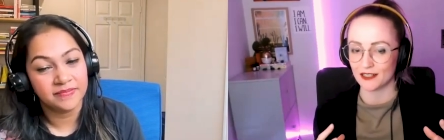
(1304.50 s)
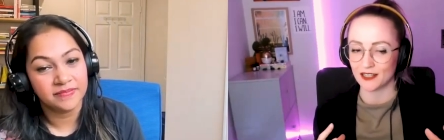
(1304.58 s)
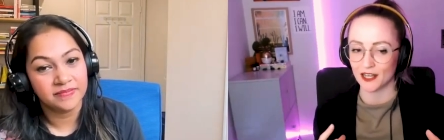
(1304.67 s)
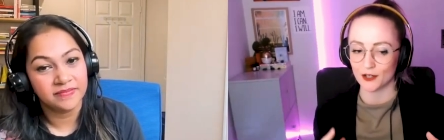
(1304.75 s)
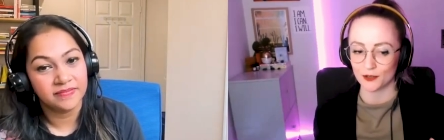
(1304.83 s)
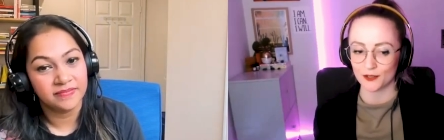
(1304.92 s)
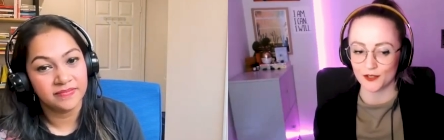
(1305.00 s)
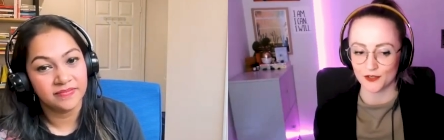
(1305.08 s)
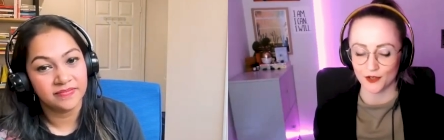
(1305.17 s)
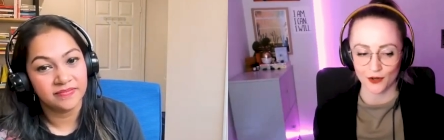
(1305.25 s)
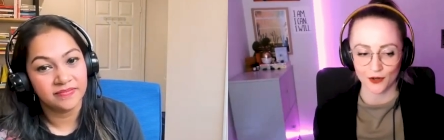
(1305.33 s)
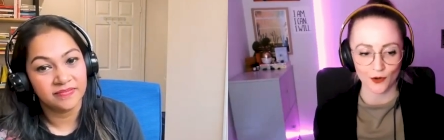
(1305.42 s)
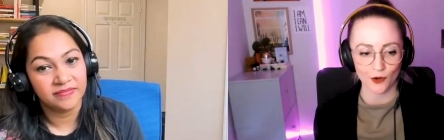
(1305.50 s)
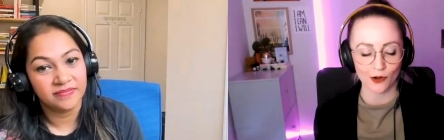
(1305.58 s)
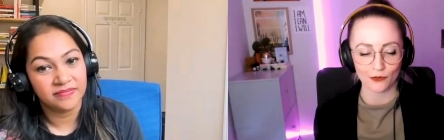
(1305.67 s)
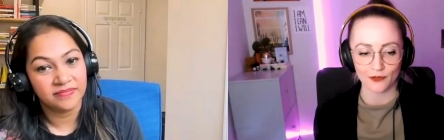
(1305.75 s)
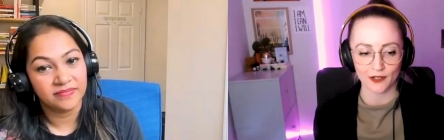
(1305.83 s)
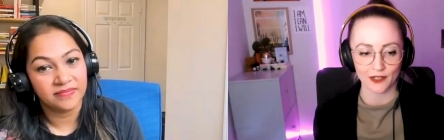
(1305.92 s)
Speaker 1: it can also
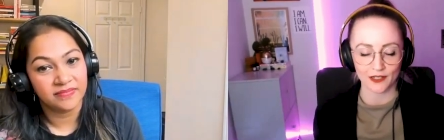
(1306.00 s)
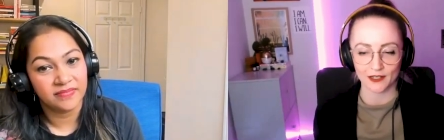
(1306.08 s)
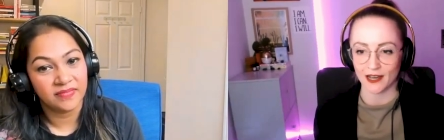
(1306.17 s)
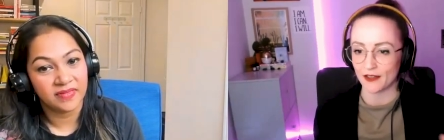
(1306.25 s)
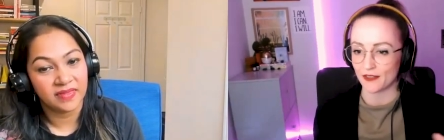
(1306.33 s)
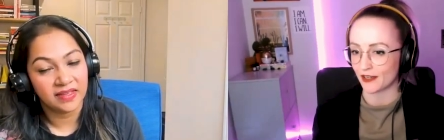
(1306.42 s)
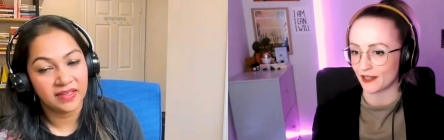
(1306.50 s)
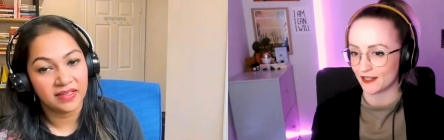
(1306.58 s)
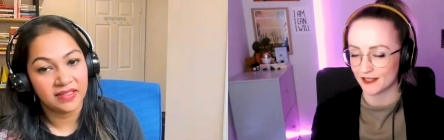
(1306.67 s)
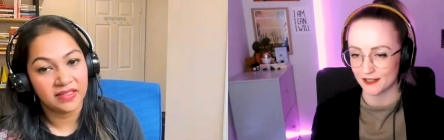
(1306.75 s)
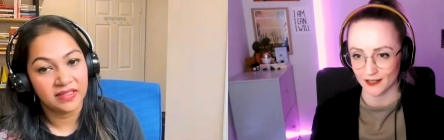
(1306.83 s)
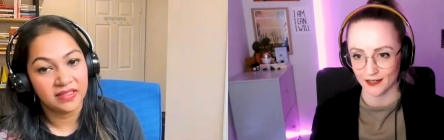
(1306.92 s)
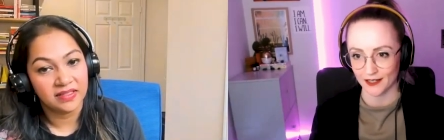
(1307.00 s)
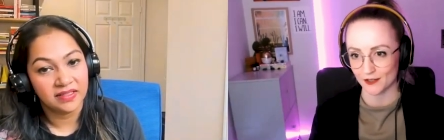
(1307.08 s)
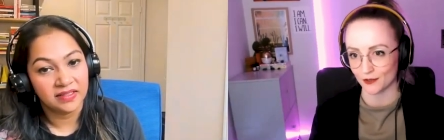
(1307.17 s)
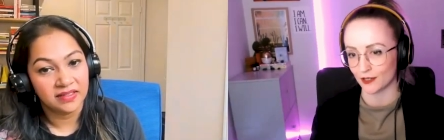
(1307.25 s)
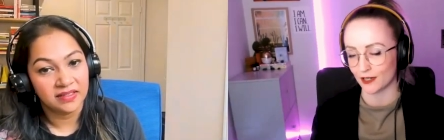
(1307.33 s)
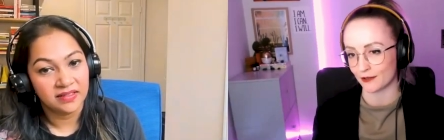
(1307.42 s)
offer other
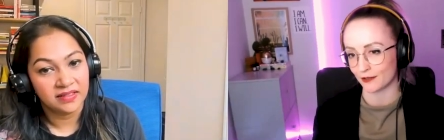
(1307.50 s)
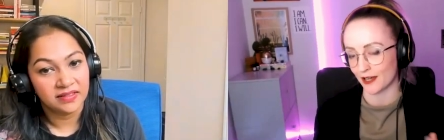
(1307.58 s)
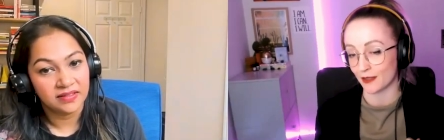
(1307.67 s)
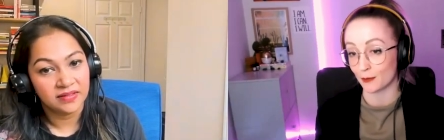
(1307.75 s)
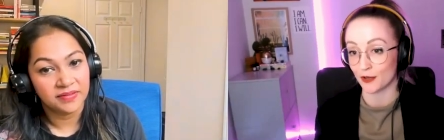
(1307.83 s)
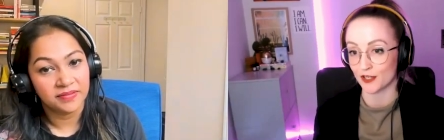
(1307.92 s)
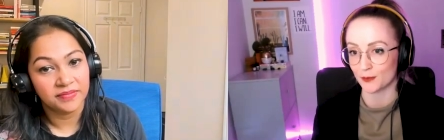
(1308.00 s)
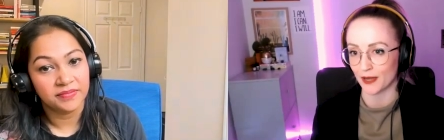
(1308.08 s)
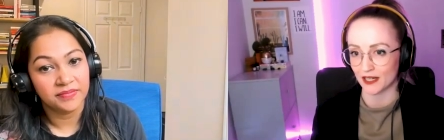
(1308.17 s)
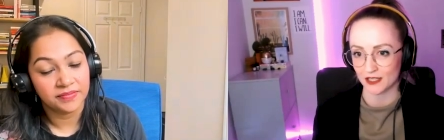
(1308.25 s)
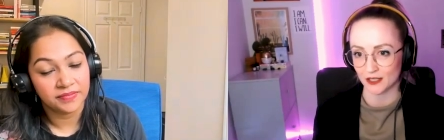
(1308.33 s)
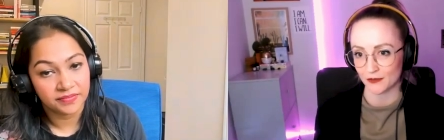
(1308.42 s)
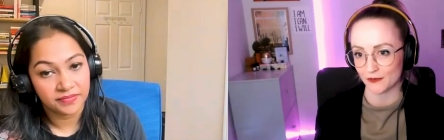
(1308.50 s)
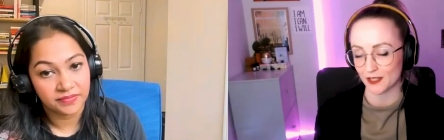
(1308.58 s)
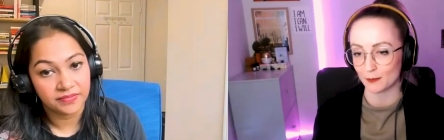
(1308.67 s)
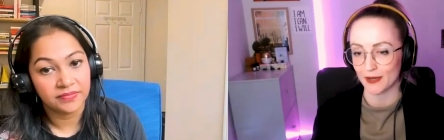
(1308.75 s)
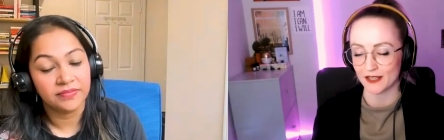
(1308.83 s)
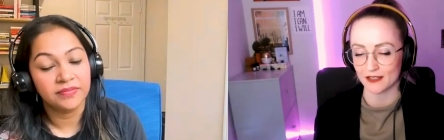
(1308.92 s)
insights or uh, other perspectives
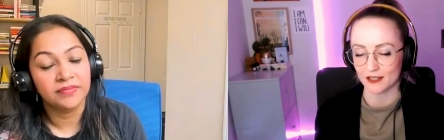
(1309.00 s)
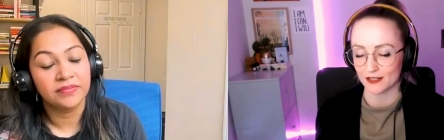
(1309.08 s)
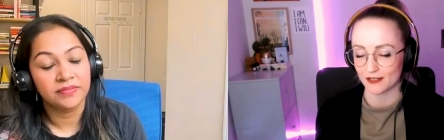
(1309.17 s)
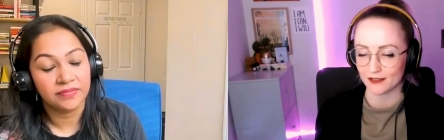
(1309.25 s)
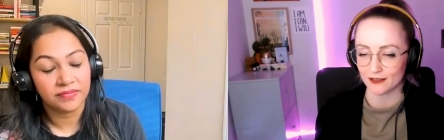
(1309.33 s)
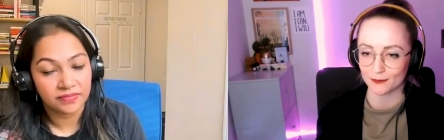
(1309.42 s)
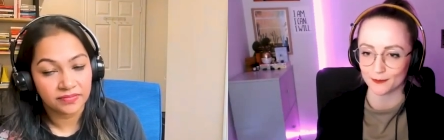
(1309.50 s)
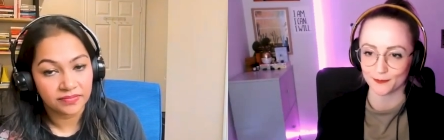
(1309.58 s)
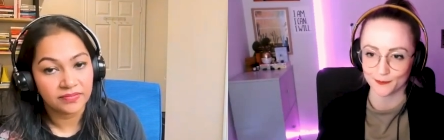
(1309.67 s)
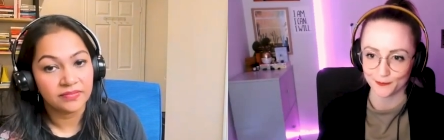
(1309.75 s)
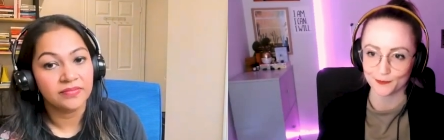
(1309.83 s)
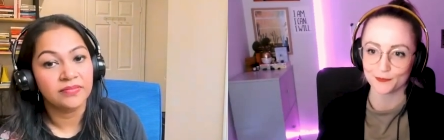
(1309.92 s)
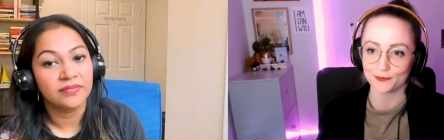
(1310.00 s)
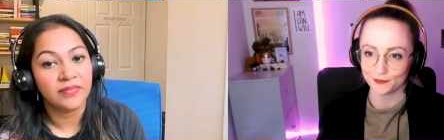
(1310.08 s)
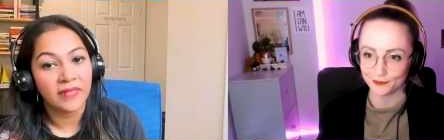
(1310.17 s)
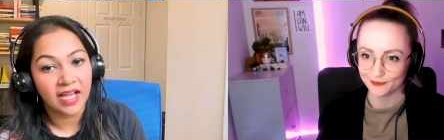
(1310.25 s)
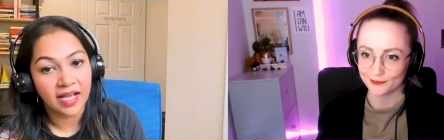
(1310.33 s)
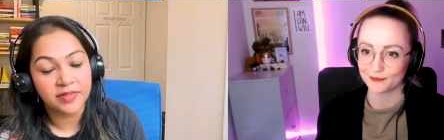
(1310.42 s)
and messages
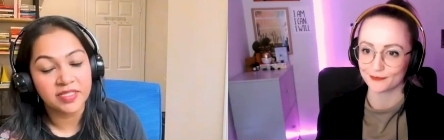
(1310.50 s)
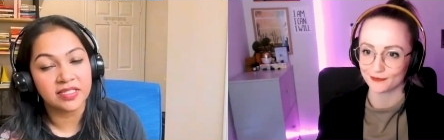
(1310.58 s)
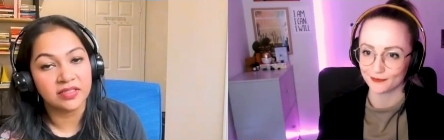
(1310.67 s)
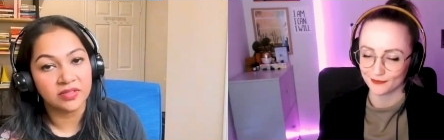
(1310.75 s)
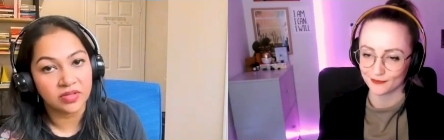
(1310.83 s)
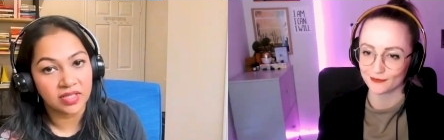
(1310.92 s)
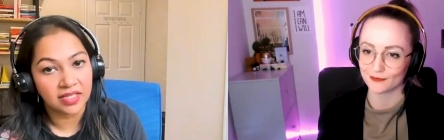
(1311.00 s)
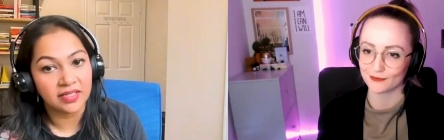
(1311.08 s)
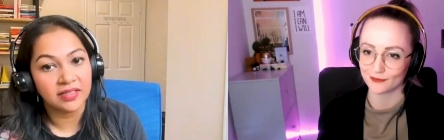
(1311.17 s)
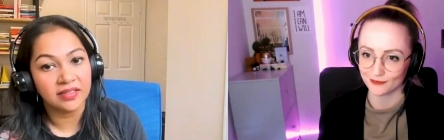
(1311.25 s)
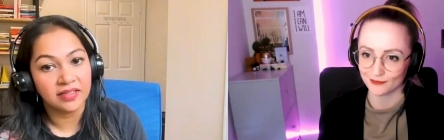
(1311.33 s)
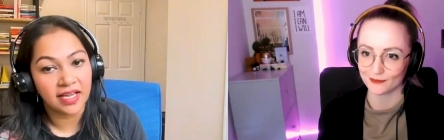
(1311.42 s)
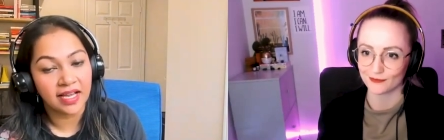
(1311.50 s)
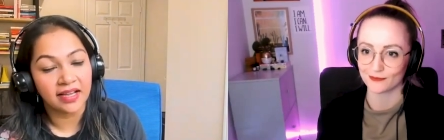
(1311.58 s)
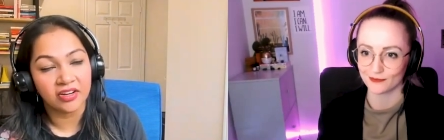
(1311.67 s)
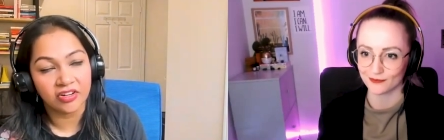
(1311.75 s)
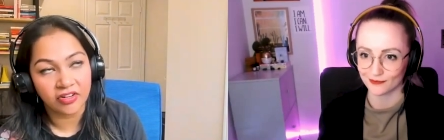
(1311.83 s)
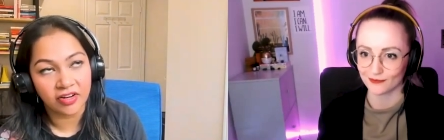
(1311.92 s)
Speaker 2: absolutely yeah,
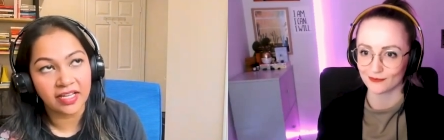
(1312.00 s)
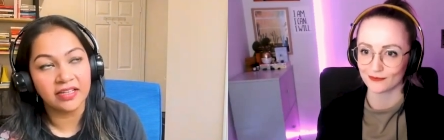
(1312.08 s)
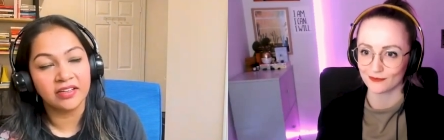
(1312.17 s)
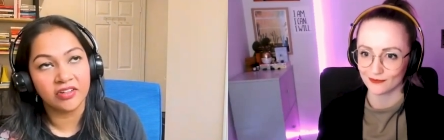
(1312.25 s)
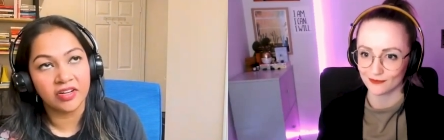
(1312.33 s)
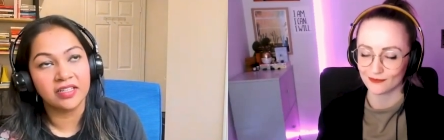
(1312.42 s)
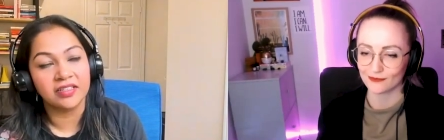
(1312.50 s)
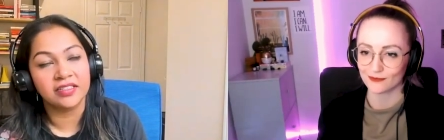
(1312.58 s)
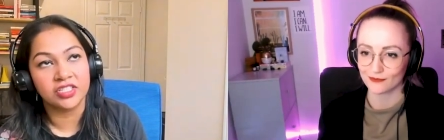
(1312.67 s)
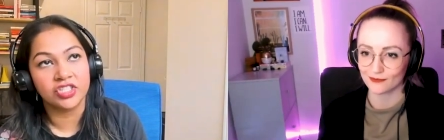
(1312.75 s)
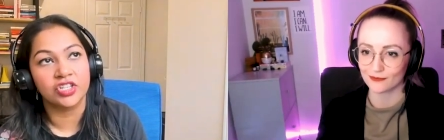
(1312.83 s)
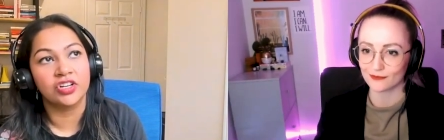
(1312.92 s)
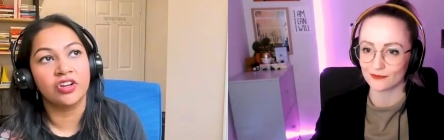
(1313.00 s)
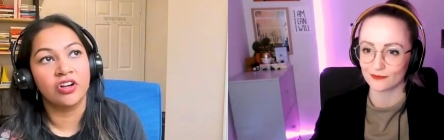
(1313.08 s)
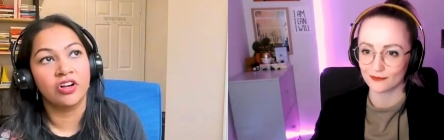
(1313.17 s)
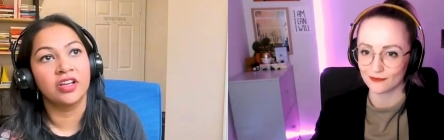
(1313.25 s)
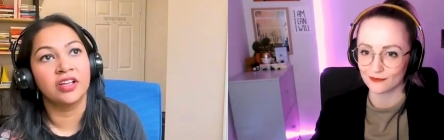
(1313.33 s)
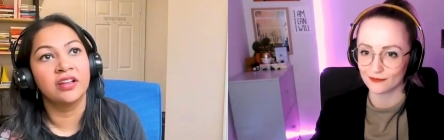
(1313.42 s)
great, great addition
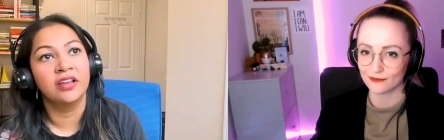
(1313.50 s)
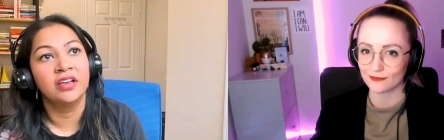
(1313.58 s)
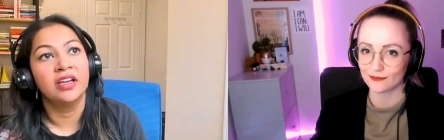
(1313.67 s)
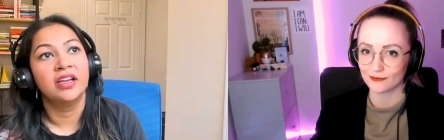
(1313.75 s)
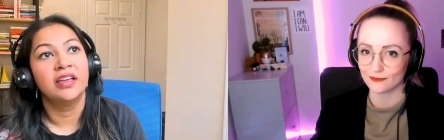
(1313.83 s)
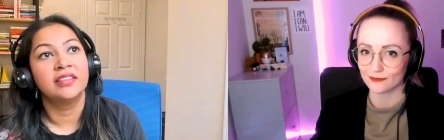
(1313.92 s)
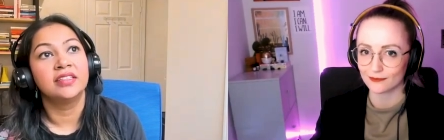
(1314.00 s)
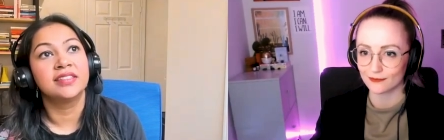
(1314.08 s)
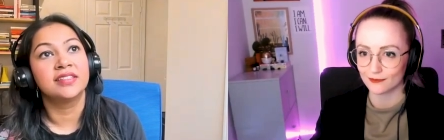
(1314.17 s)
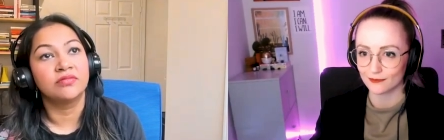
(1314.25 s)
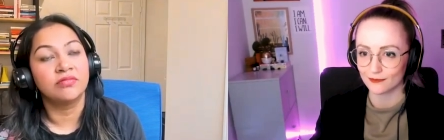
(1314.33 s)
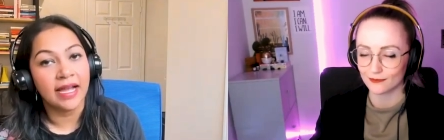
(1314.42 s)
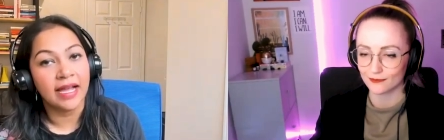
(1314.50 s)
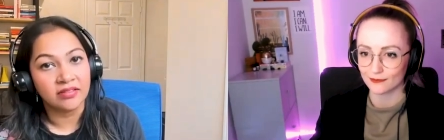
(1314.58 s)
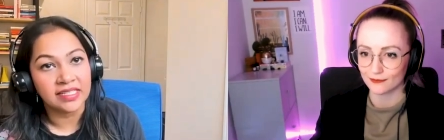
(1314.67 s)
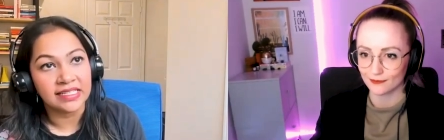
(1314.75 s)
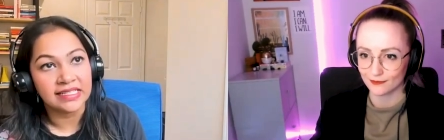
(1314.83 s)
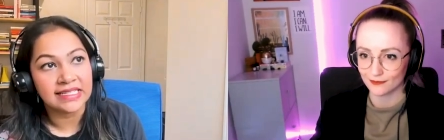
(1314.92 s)
on the
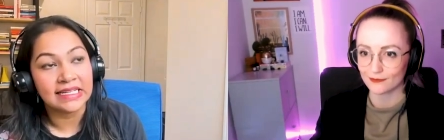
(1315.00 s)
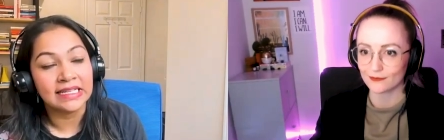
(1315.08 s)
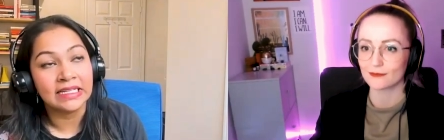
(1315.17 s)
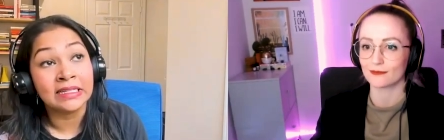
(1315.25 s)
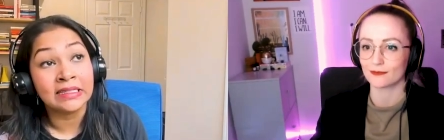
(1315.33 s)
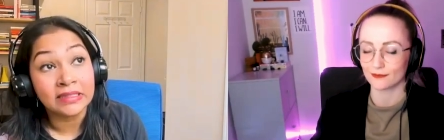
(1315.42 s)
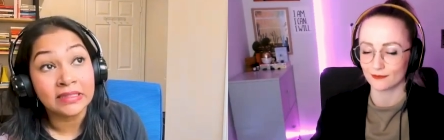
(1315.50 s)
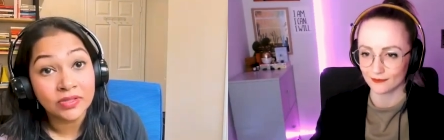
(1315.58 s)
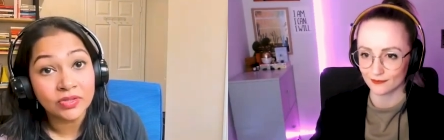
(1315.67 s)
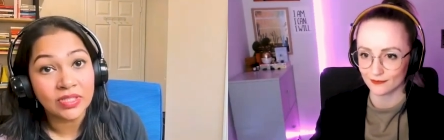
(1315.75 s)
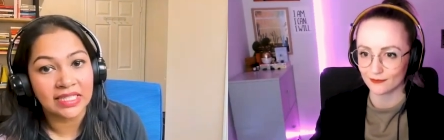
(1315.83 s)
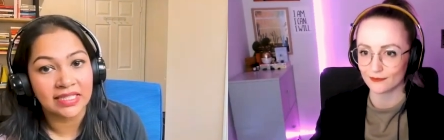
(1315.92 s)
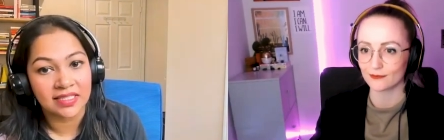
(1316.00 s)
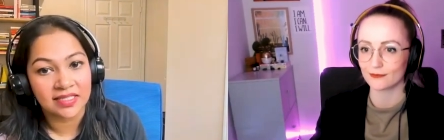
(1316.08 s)
surroundings and including the